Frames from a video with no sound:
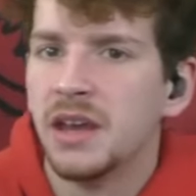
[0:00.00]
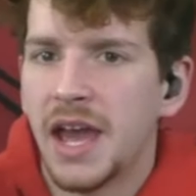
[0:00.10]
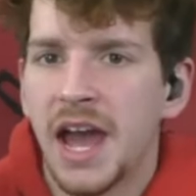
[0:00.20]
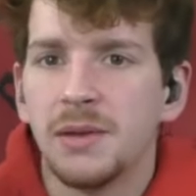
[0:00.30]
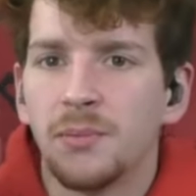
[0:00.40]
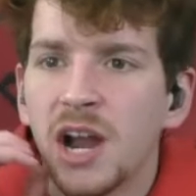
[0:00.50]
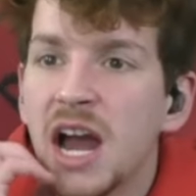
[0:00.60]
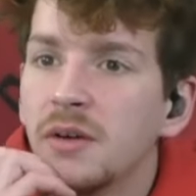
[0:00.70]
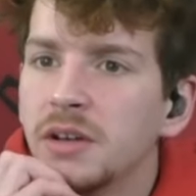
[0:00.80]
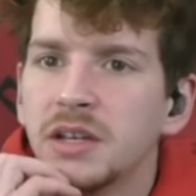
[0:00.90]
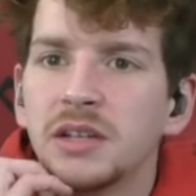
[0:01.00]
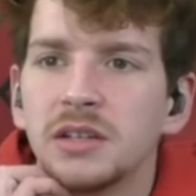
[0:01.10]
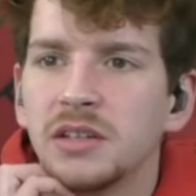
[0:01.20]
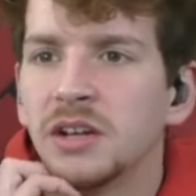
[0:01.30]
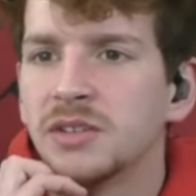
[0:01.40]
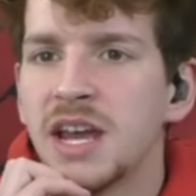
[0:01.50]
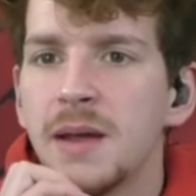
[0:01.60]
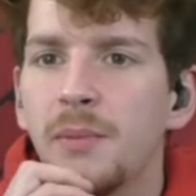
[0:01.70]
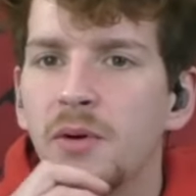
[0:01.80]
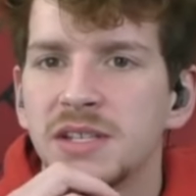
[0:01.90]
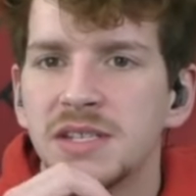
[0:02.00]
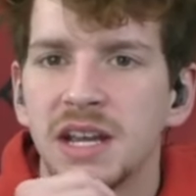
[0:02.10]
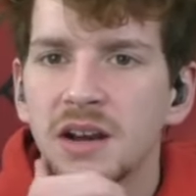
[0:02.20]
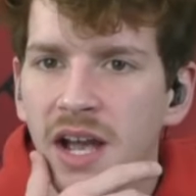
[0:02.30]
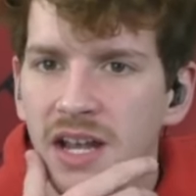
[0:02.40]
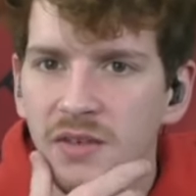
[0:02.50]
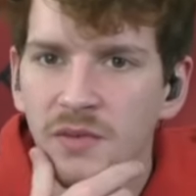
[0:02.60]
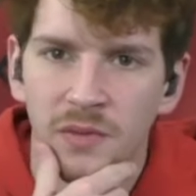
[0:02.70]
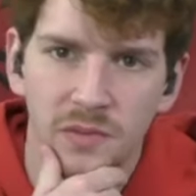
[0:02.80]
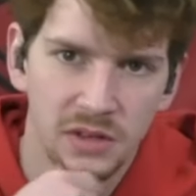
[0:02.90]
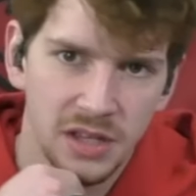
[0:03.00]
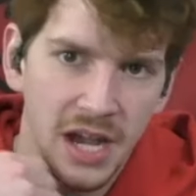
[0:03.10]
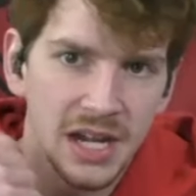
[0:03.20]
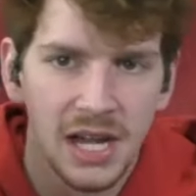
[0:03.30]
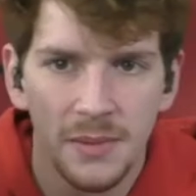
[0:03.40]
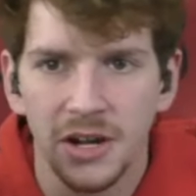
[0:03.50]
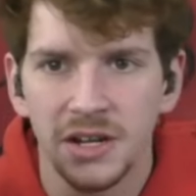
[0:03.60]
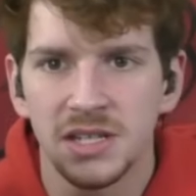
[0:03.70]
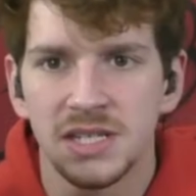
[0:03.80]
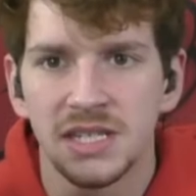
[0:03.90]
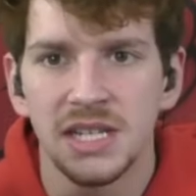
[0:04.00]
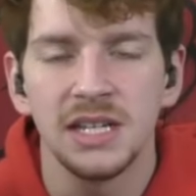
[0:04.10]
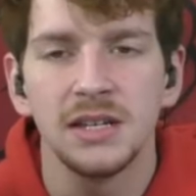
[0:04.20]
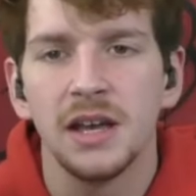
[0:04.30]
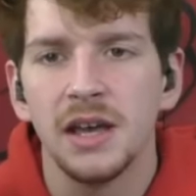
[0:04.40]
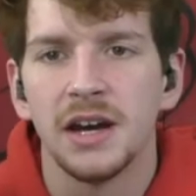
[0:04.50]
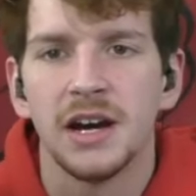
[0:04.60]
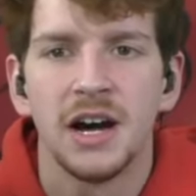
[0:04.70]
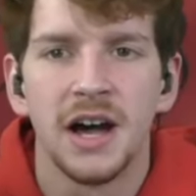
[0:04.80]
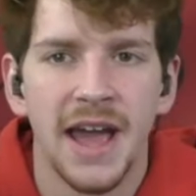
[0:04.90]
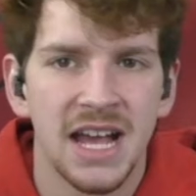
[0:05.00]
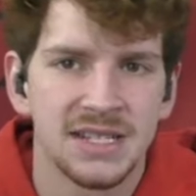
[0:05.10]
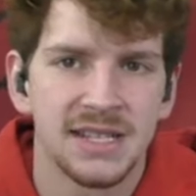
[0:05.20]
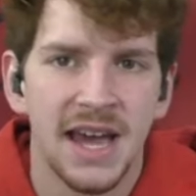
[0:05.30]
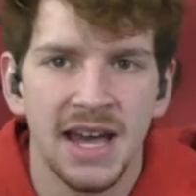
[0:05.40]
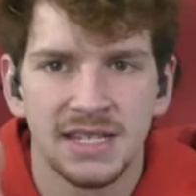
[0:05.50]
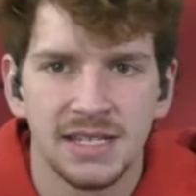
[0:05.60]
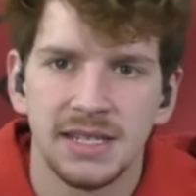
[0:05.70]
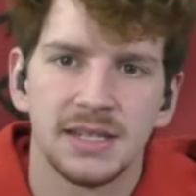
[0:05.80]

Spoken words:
Addie Brown, 10 points there, kind of coming onto the scene as that,